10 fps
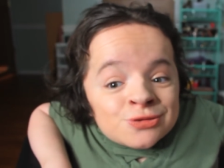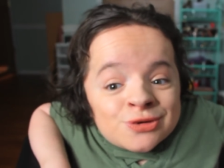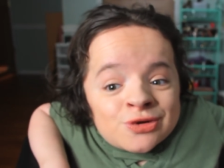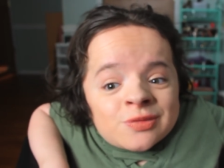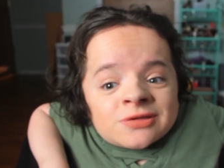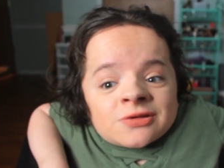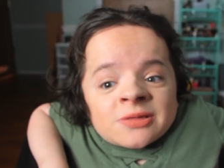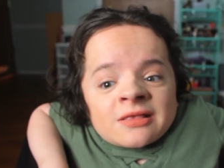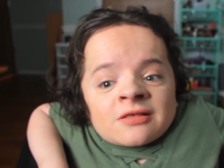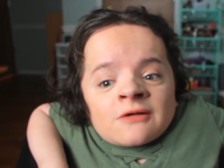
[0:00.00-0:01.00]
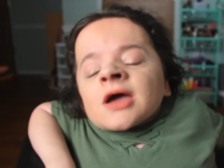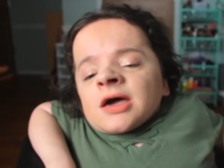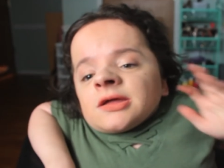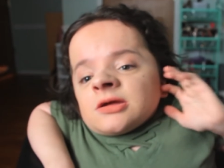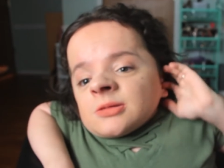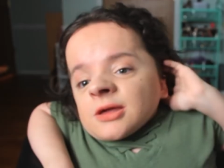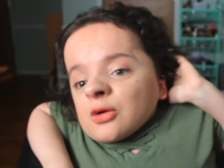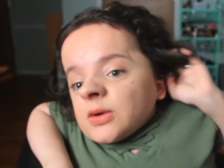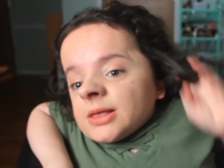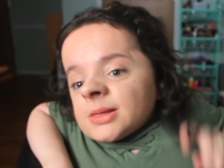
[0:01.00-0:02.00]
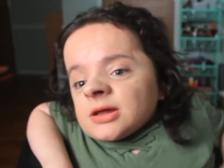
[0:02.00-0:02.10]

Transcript: room until that stuff got here like a week